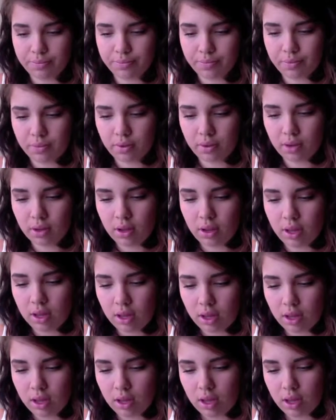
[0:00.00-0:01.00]
warm,
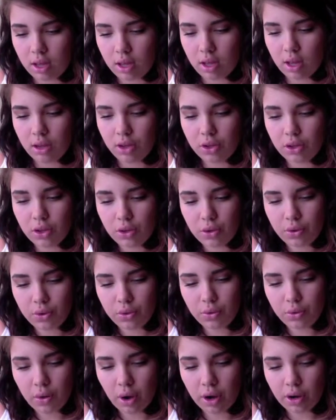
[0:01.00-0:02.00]

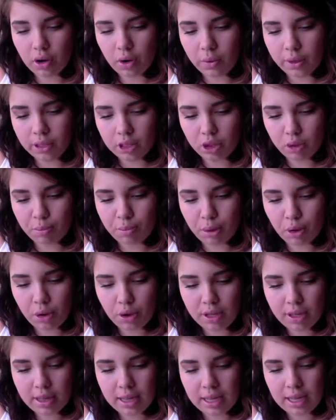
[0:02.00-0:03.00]
you are going
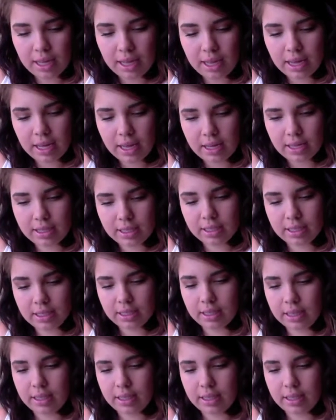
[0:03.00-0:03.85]
to put the